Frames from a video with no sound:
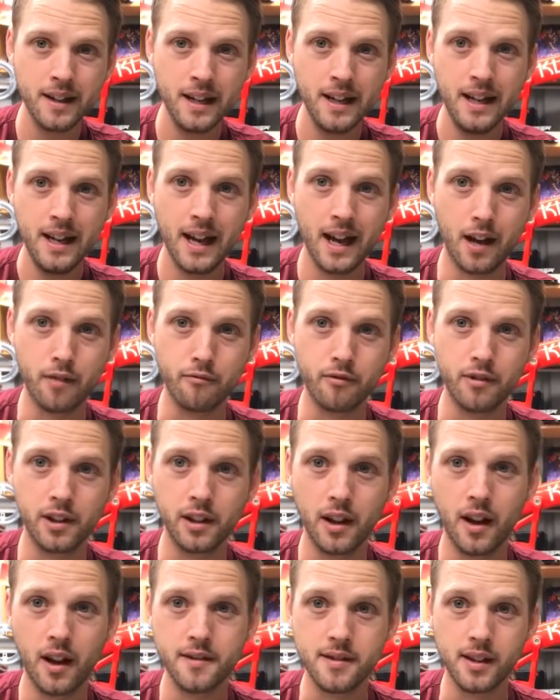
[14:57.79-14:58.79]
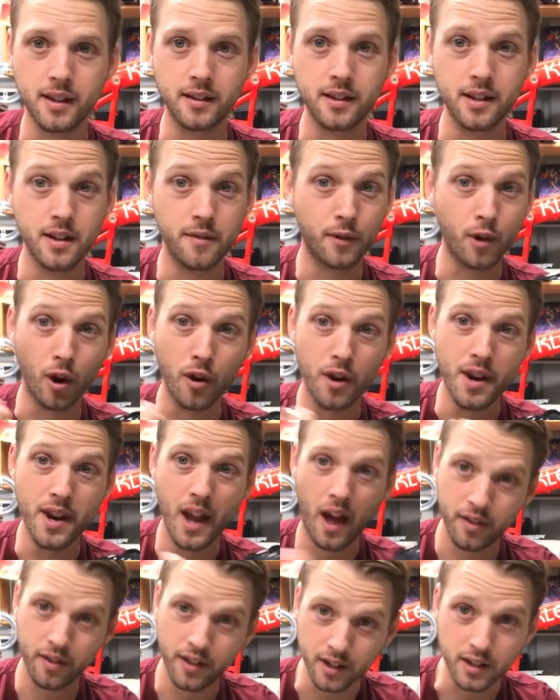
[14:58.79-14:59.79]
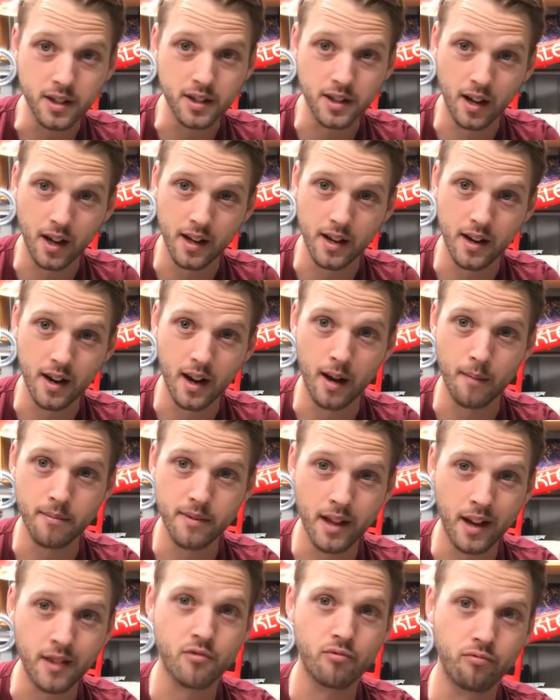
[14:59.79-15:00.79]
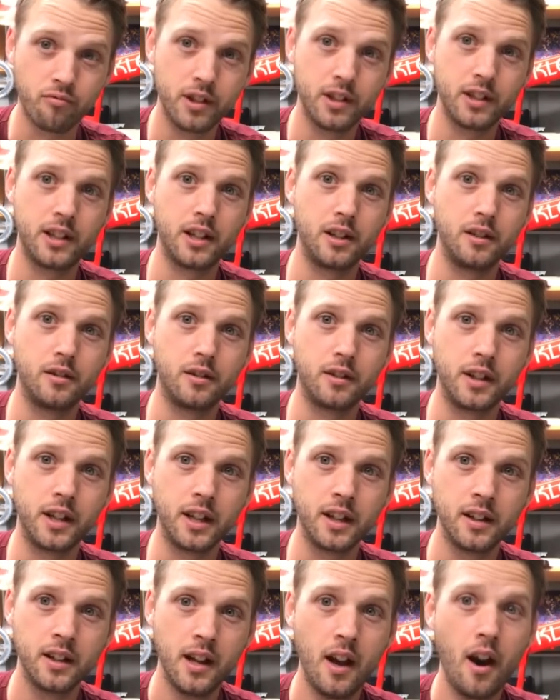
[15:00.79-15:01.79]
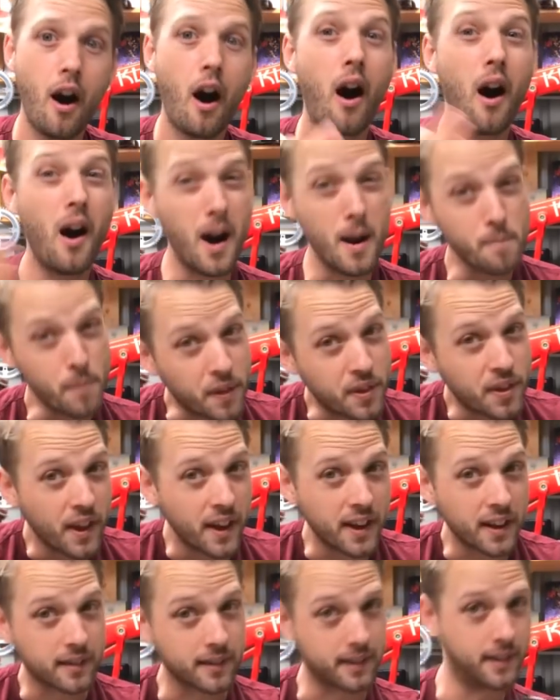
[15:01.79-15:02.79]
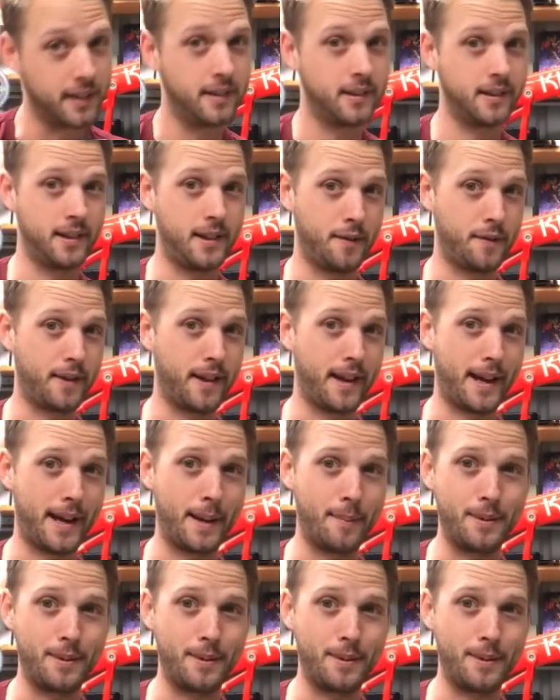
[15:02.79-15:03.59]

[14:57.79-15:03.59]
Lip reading: and realizing that you've got nothing to tighten it up. That's really annoying. Hypothetically, if that happened